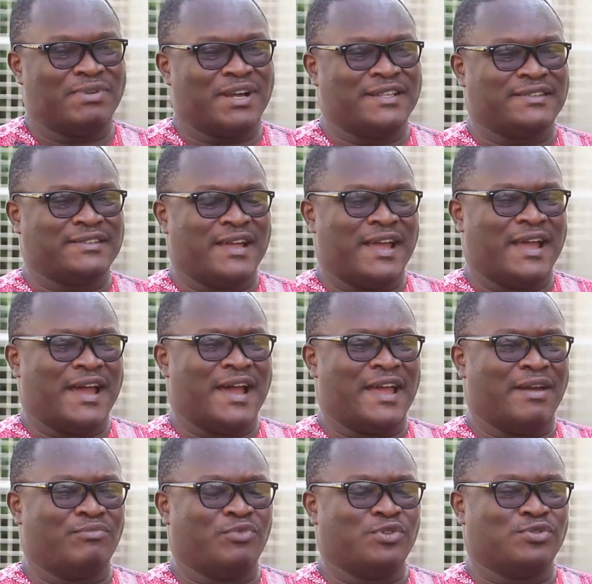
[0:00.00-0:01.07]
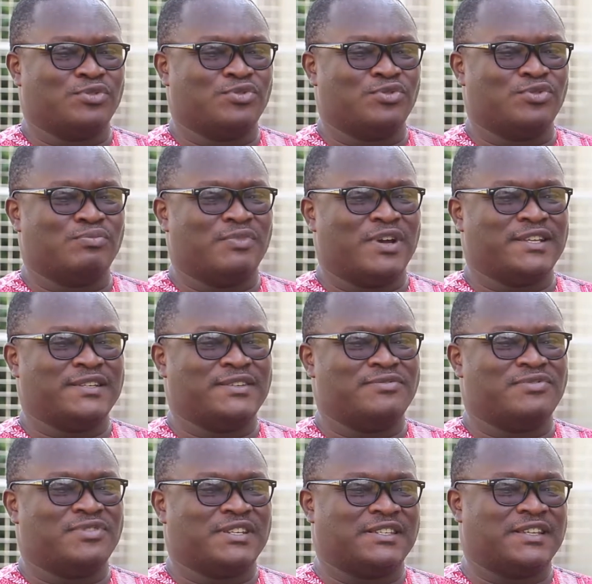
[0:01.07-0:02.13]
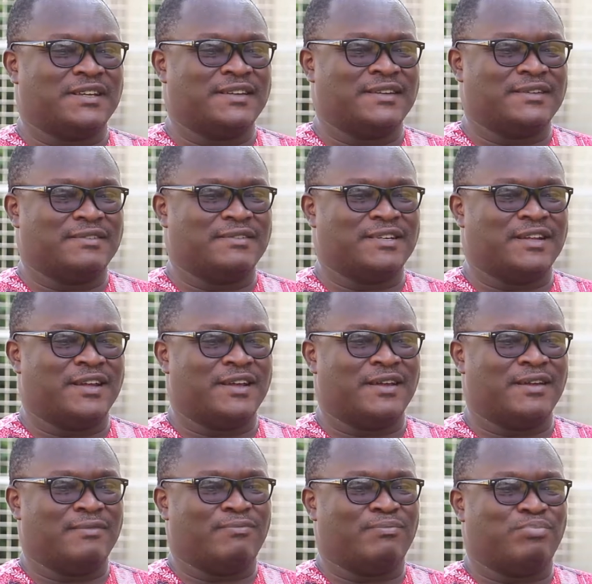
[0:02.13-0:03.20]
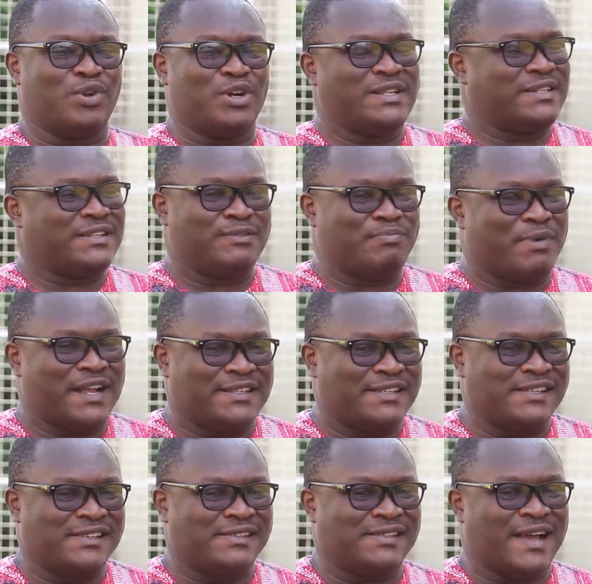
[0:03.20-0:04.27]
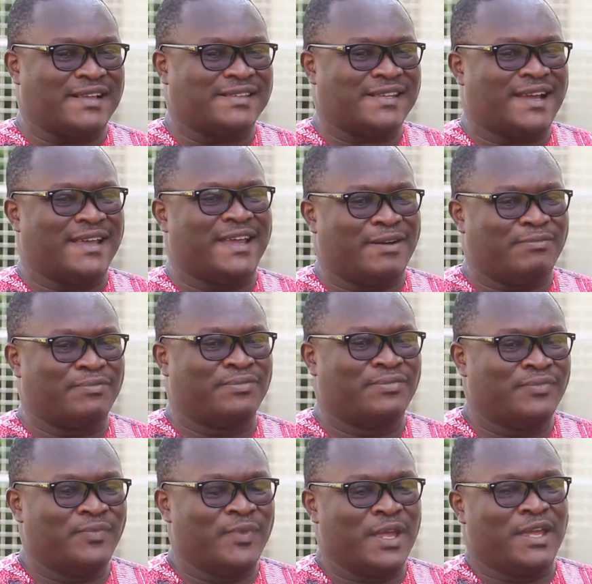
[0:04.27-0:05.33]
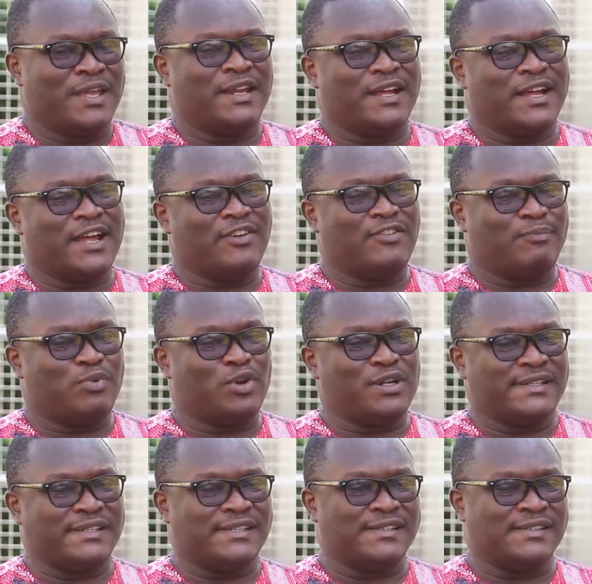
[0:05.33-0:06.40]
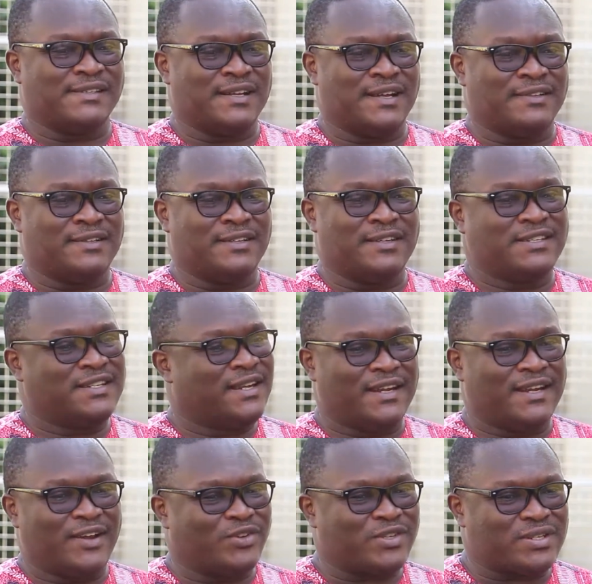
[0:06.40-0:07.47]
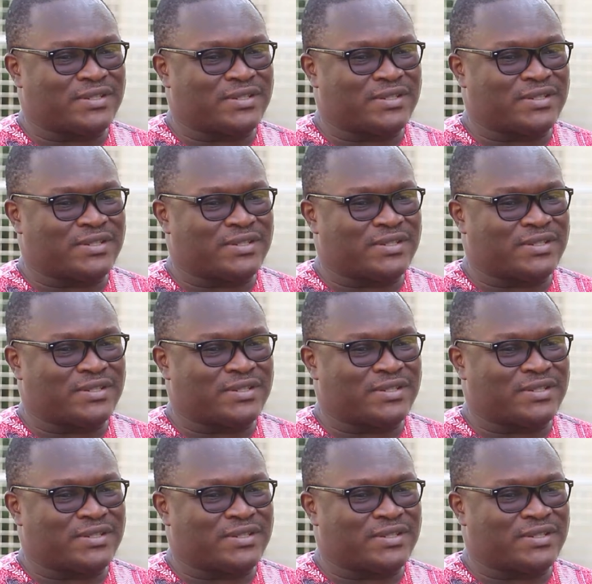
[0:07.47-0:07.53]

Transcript: But I am not so much interested in the political parties as I am in the kind of policies that they churn out.